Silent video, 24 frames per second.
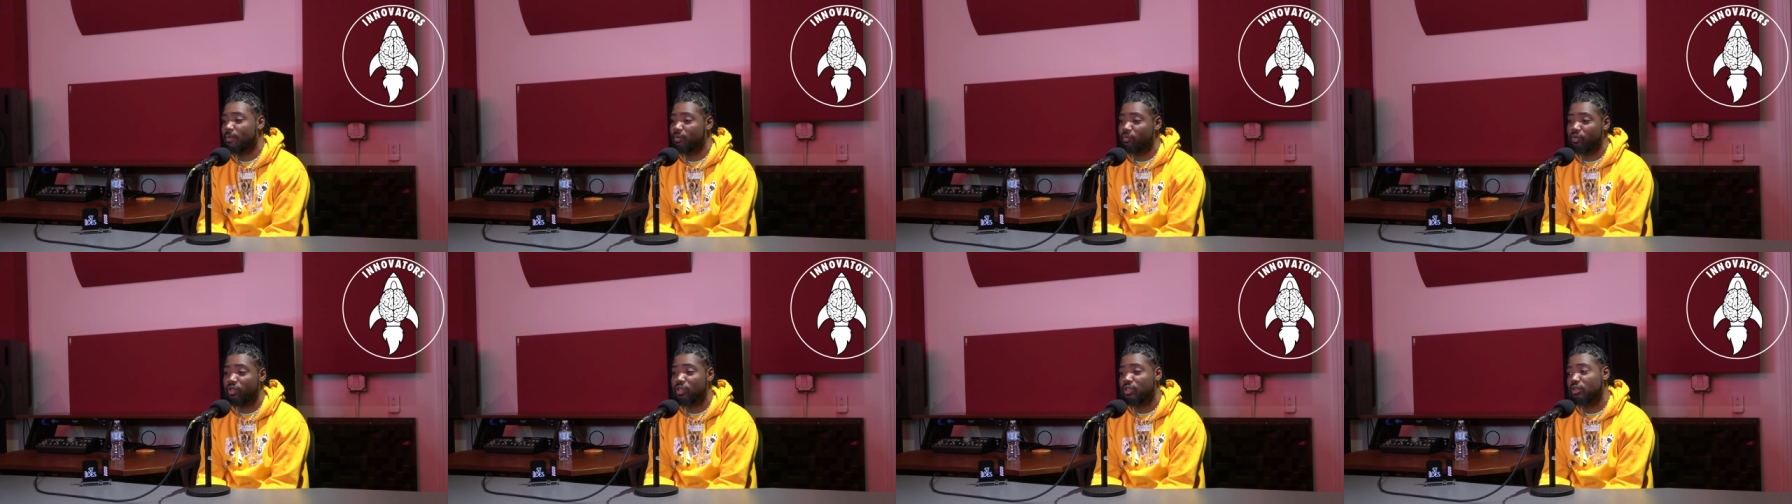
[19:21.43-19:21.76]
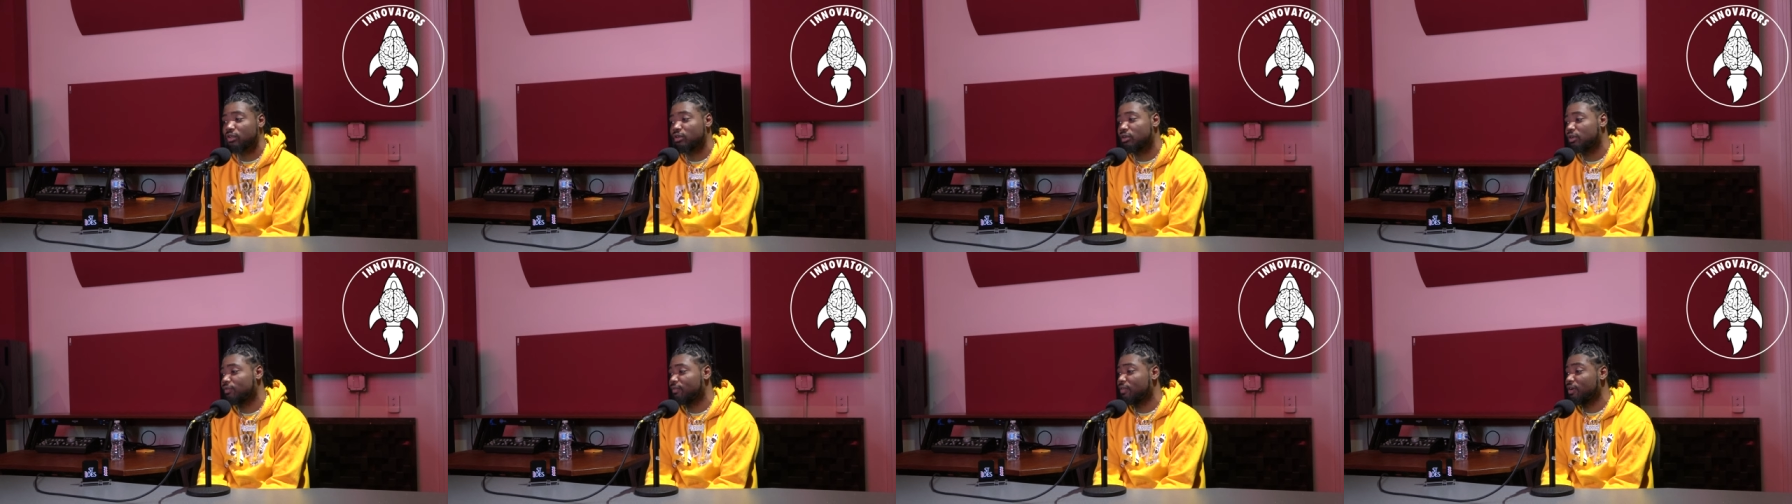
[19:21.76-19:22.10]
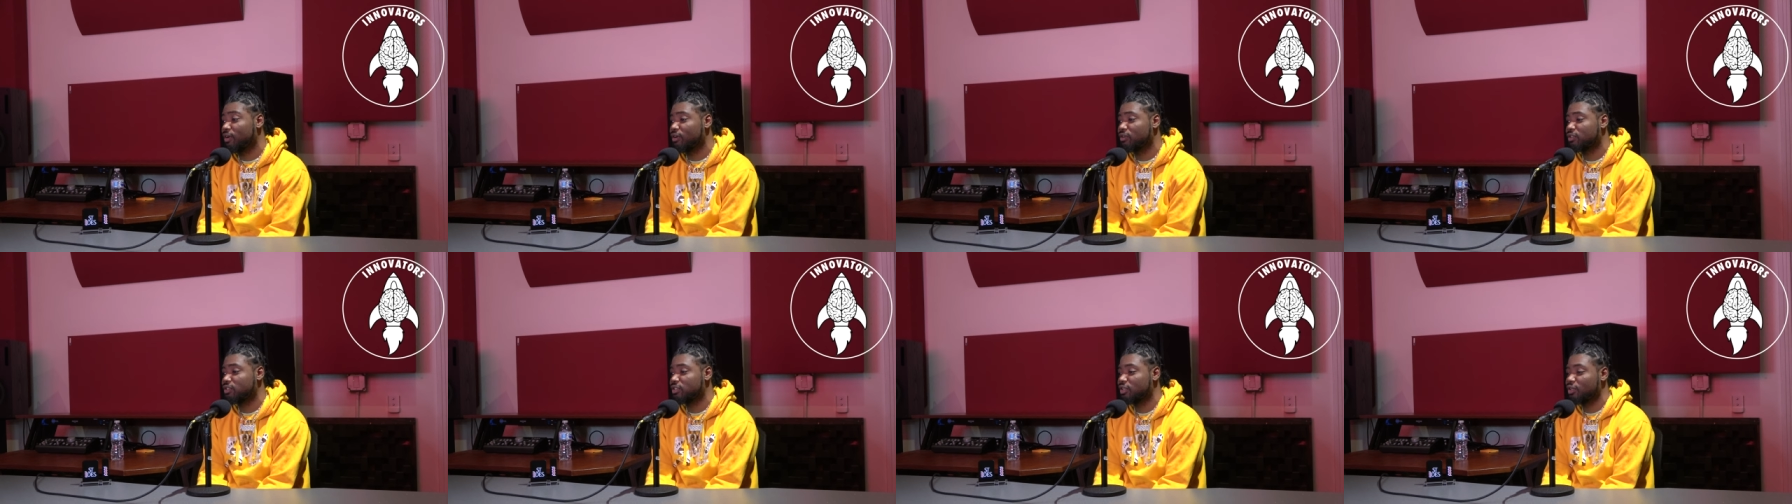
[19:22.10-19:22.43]
But we could do the
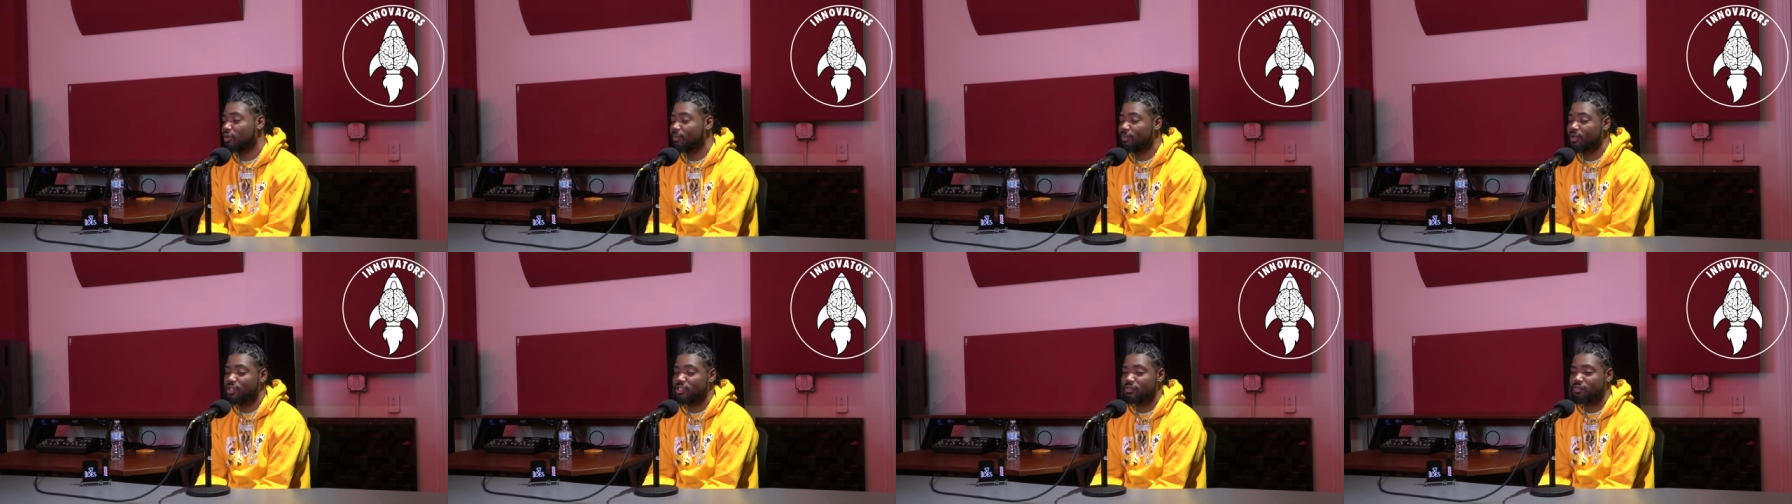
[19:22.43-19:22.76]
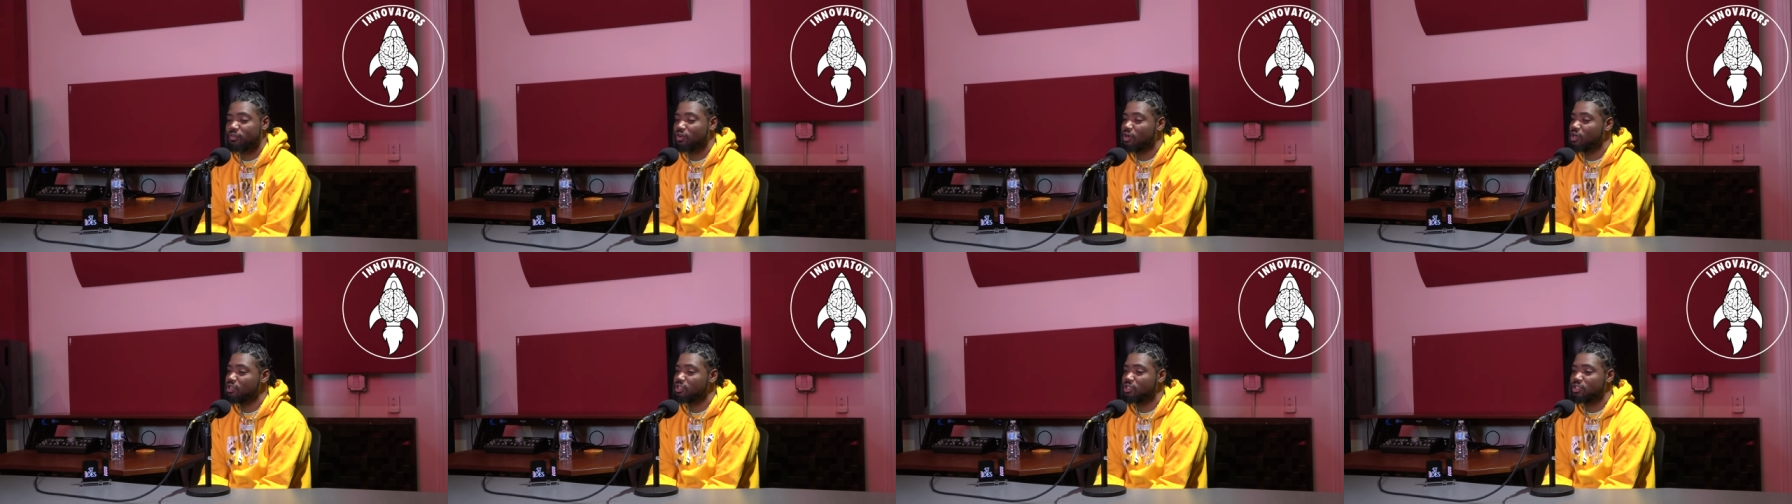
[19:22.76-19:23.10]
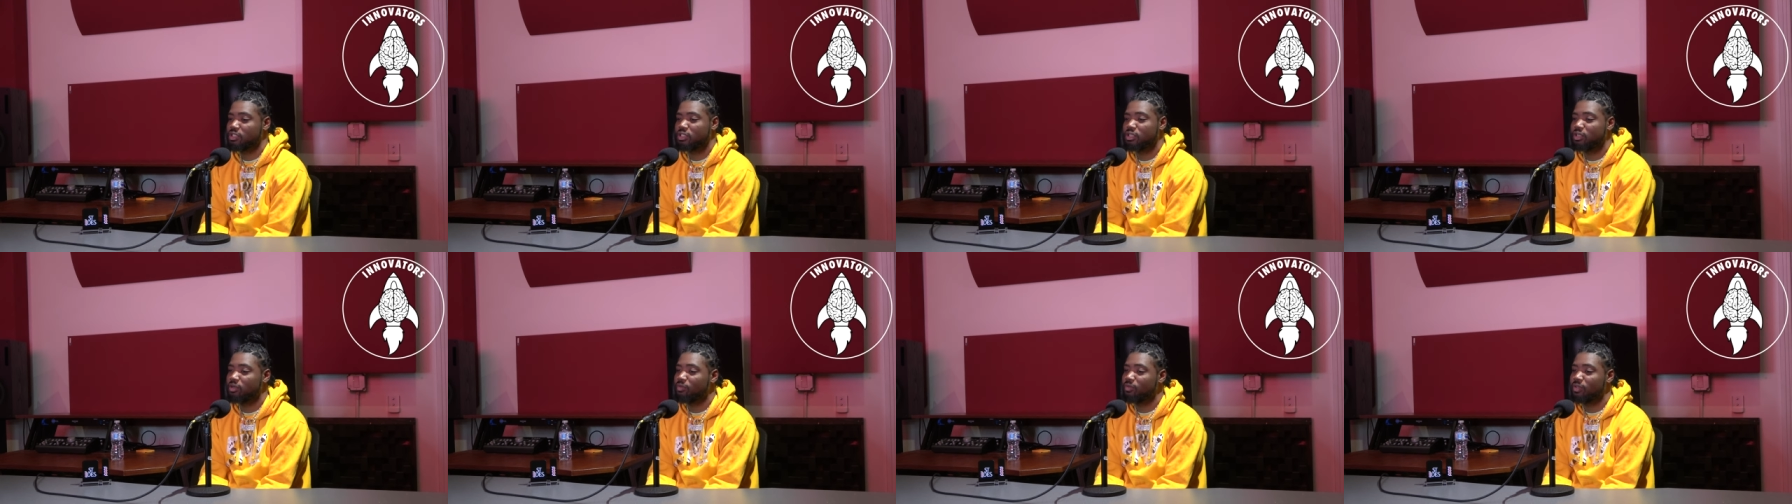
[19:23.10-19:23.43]
verse though. But as far as the
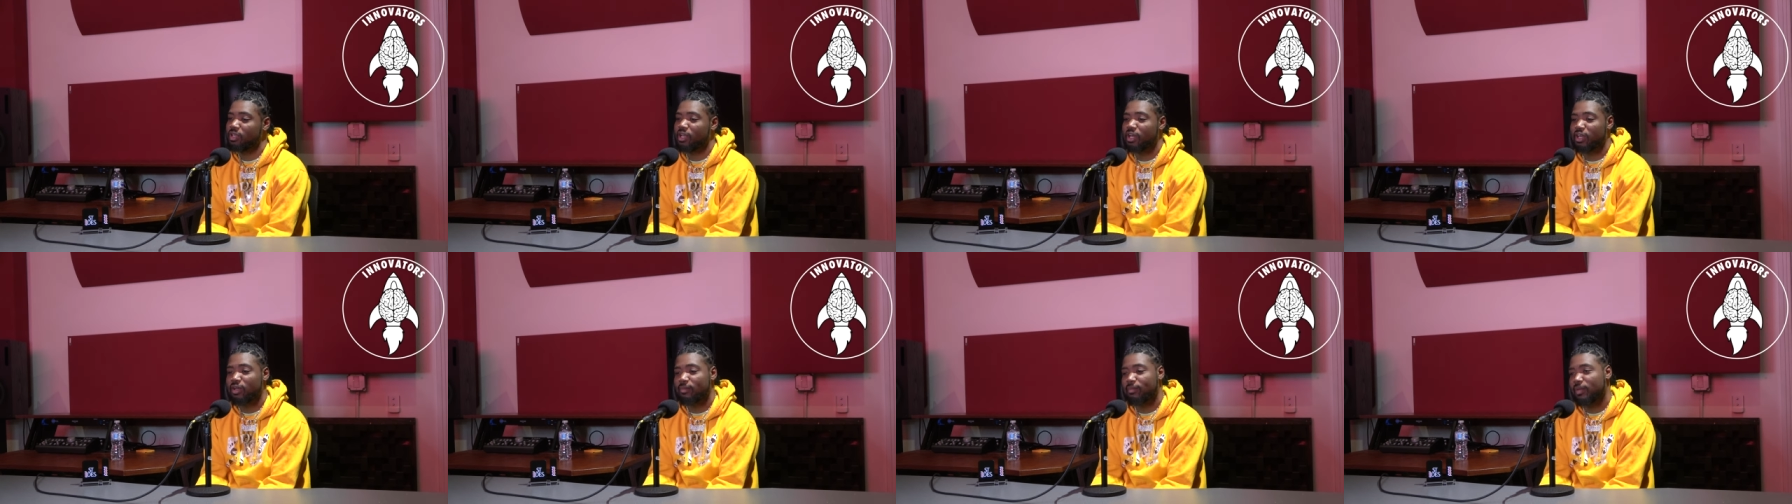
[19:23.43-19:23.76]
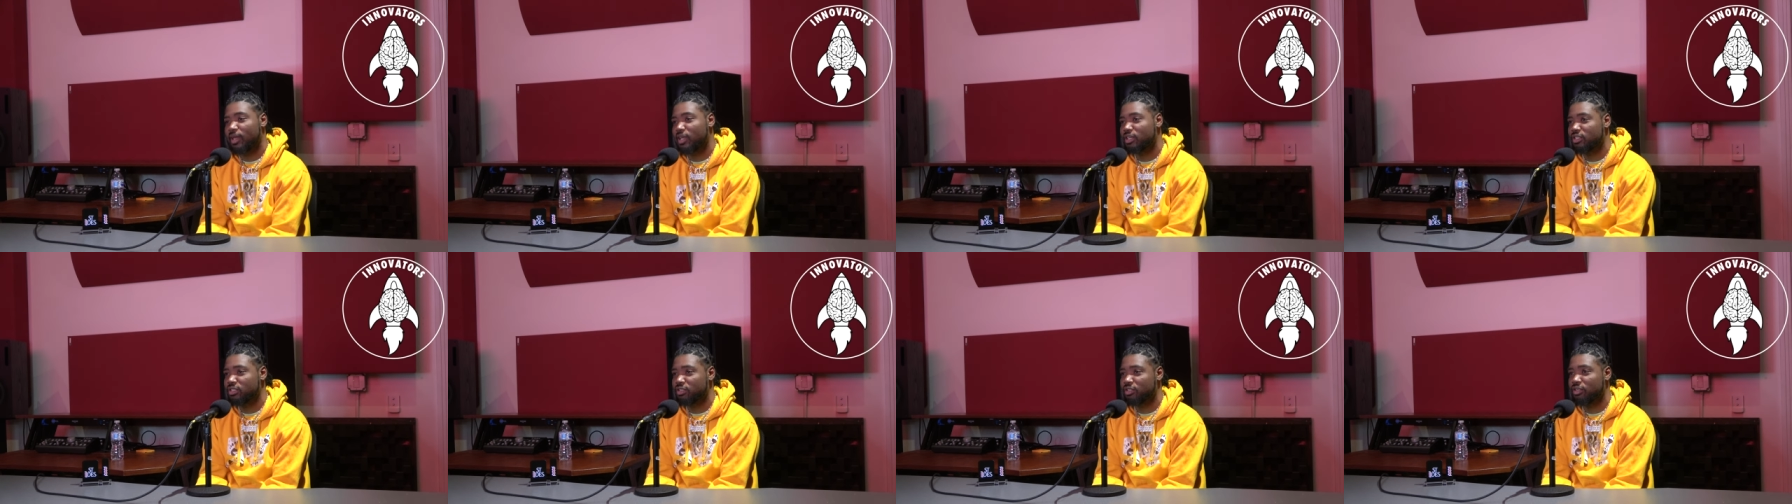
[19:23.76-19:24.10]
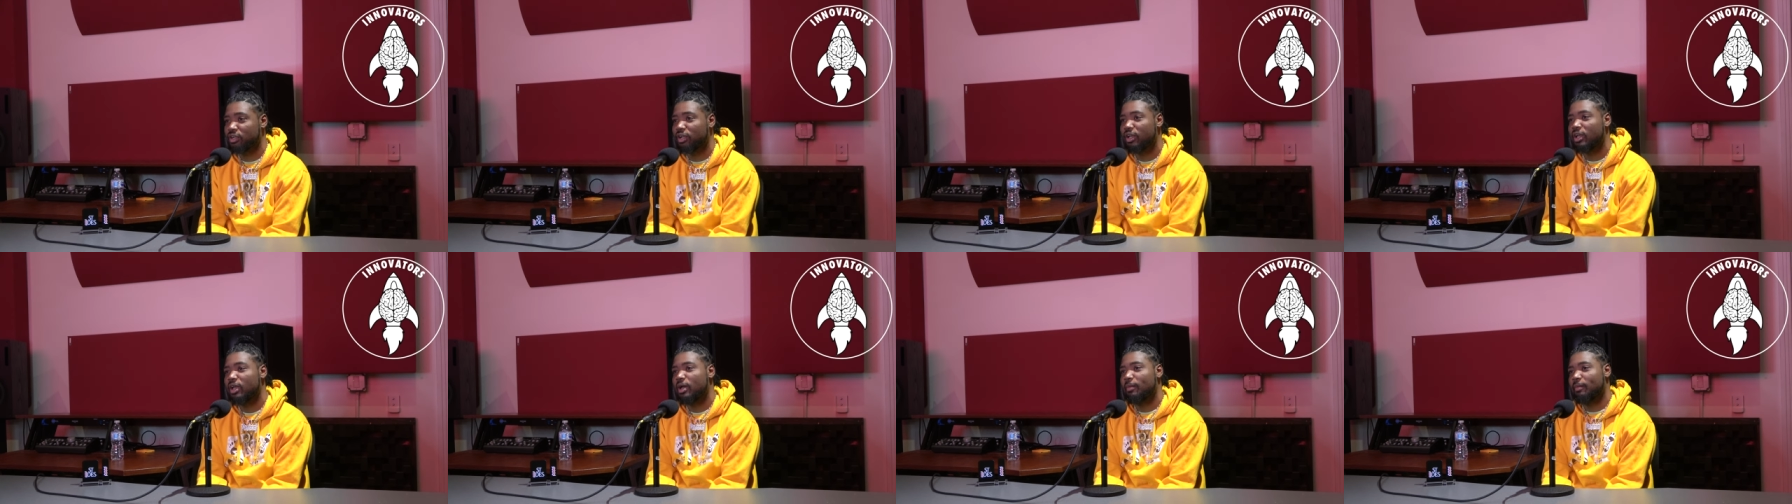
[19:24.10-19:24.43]
show, we gotta make sure.